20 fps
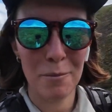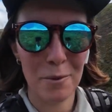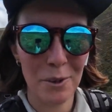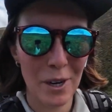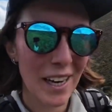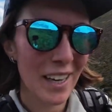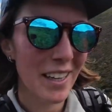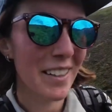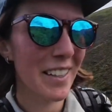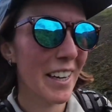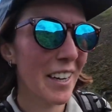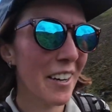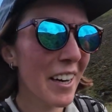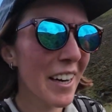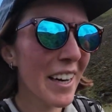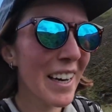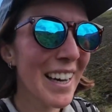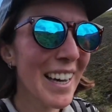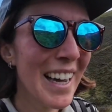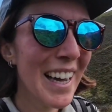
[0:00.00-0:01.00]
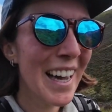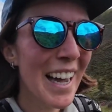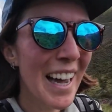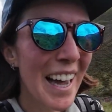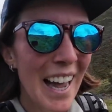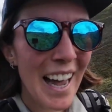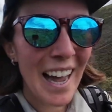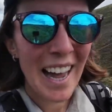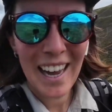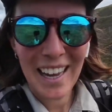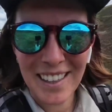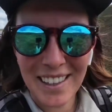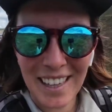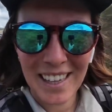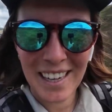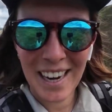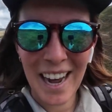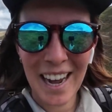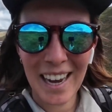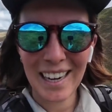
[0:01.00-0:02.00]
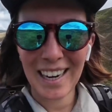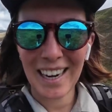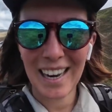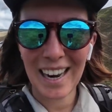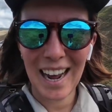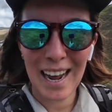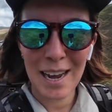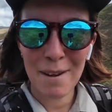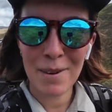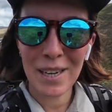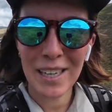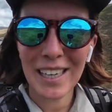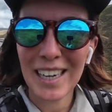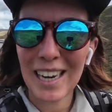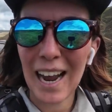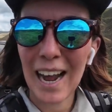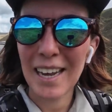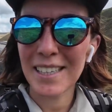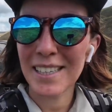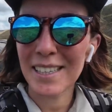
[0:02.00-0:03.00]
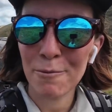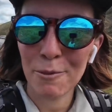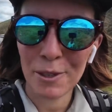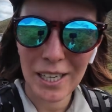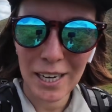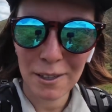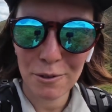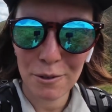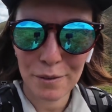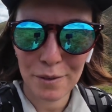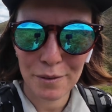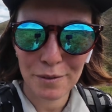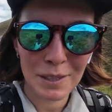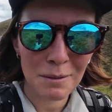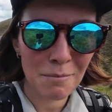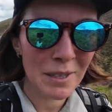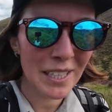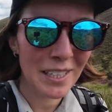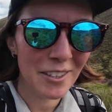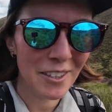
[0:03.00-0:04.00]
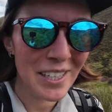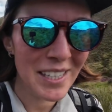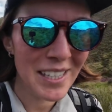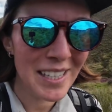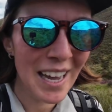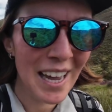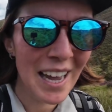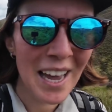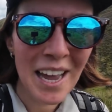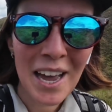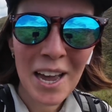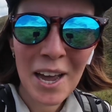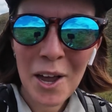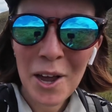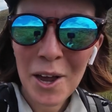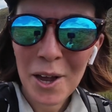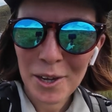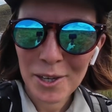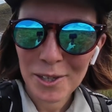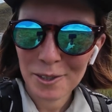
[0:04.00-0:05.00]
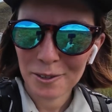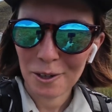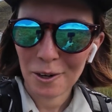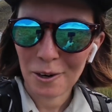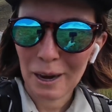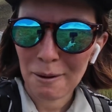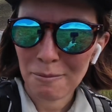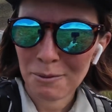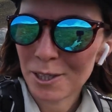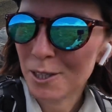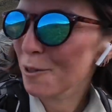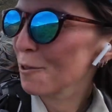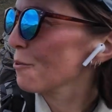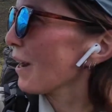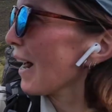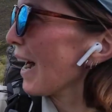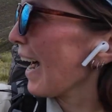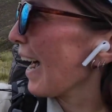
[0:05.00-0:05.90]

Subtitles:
break there and then climb the last 150 meters to go up to